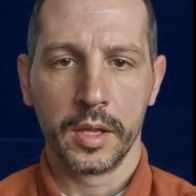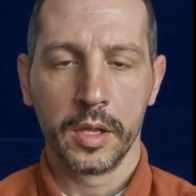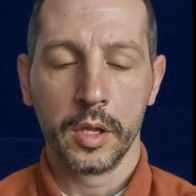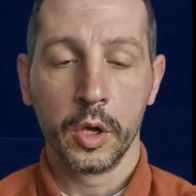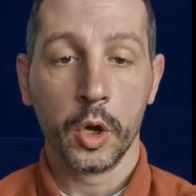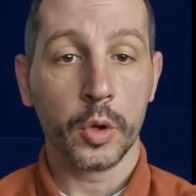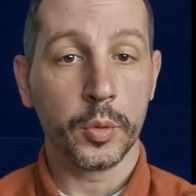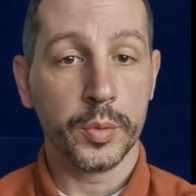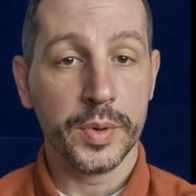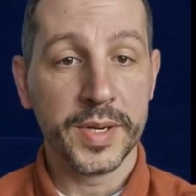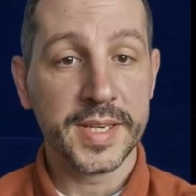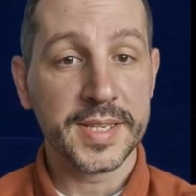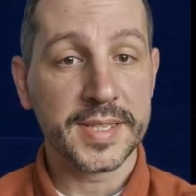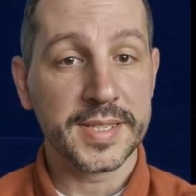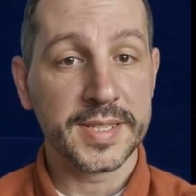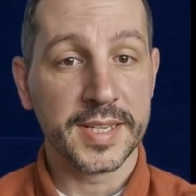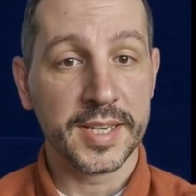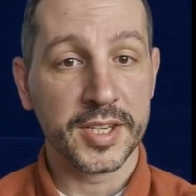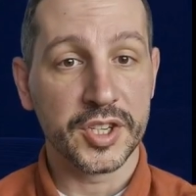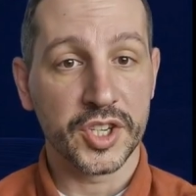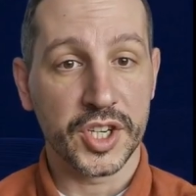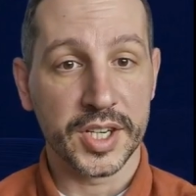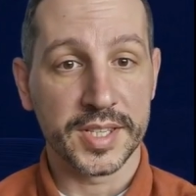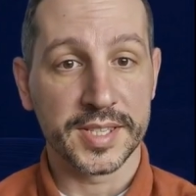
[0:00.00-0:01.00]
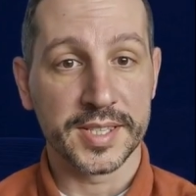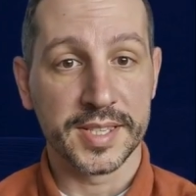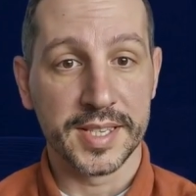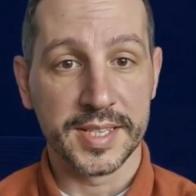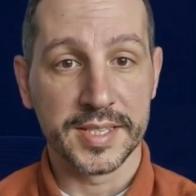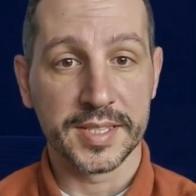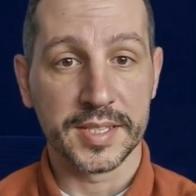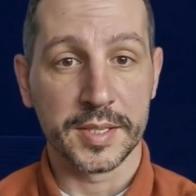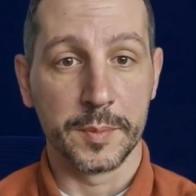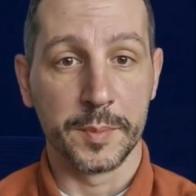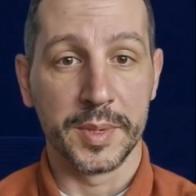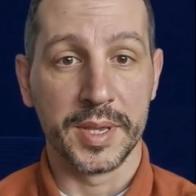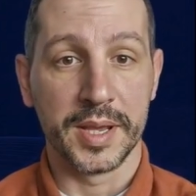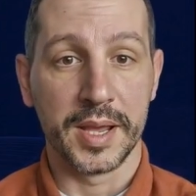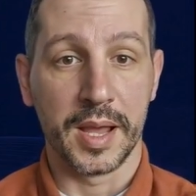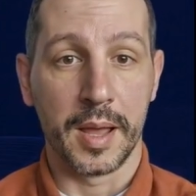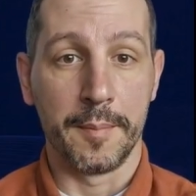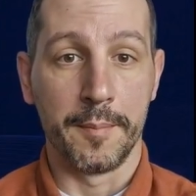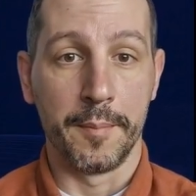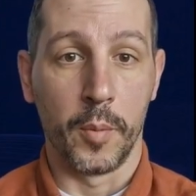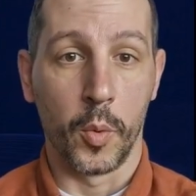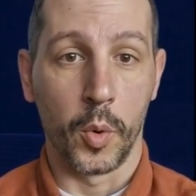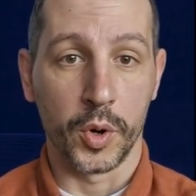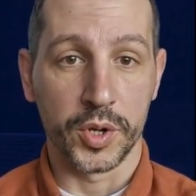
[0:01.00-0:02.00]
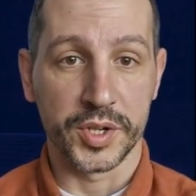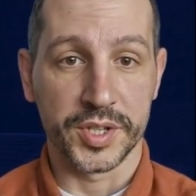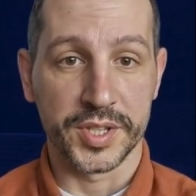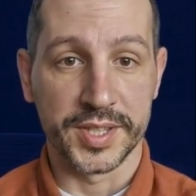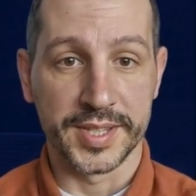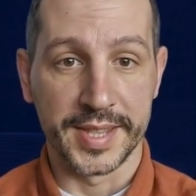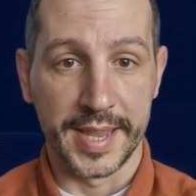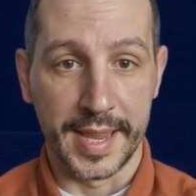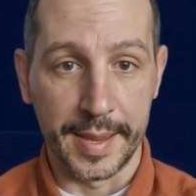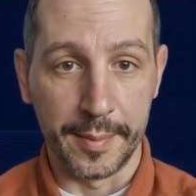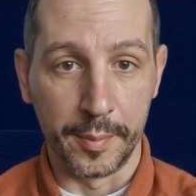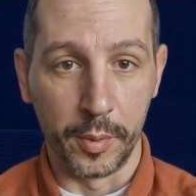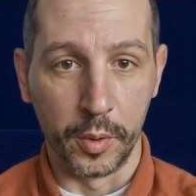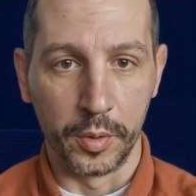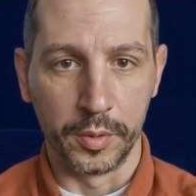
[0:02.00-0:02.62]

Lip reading: Your reasoning just needs to become more stable.